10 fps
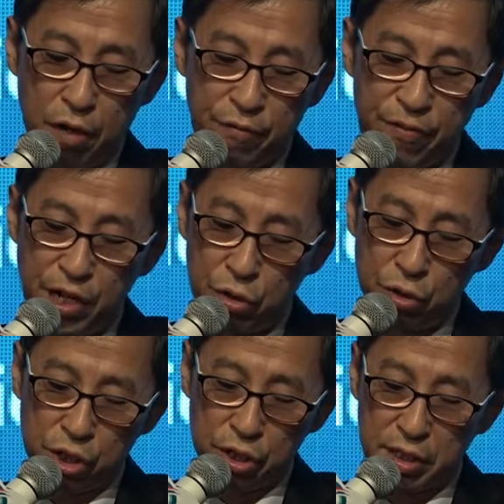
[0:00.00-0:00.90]

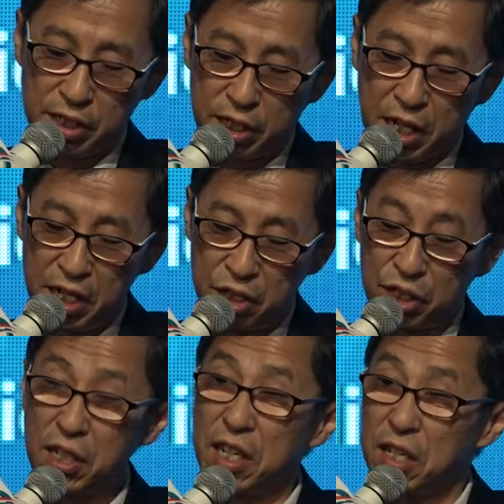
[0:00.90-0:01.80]
Field
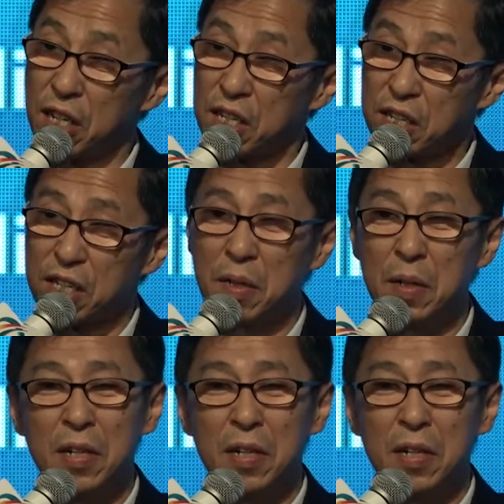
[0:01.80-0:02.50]
States Index.